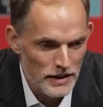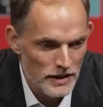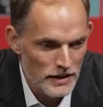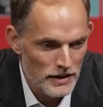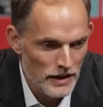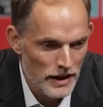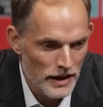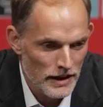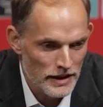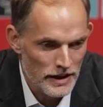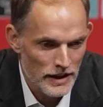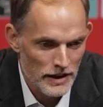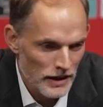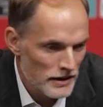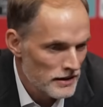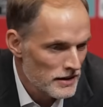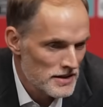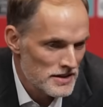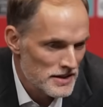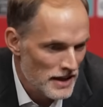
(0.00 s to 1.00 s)
and I can
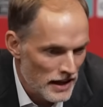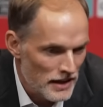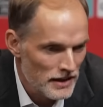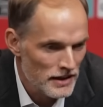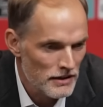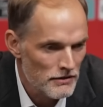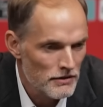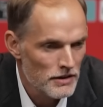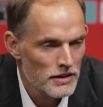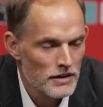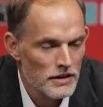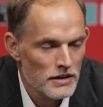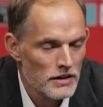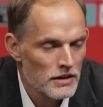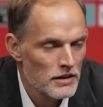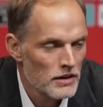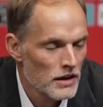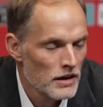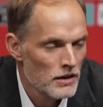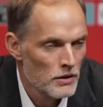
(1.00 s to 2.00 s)
understand even
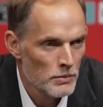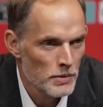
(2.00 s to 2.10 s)
an, an,